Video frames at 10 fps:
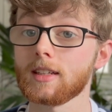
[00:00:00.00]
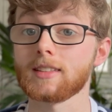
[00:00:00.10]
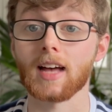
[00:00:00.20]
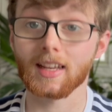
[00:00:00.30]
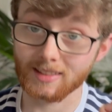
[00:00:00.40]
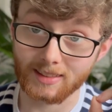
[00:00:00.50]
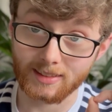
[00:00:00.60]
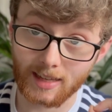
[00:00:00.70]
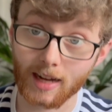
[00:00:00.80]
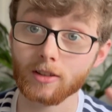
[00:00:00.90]
that is
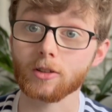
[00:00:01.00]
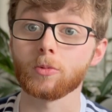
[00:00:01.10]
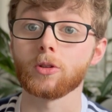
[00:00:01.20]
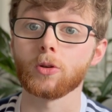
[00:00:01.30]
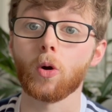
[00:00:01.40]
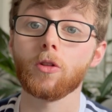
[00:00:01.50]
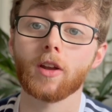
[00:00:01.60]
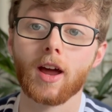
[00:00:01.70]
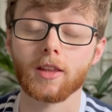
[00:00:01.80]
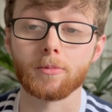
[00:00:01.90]
exactly what the author
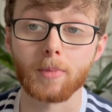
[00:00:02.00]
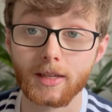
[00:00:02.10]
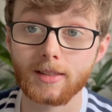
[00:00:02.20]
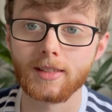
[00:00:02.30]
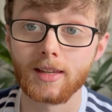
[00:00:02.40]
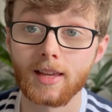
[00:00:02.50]
had in mind.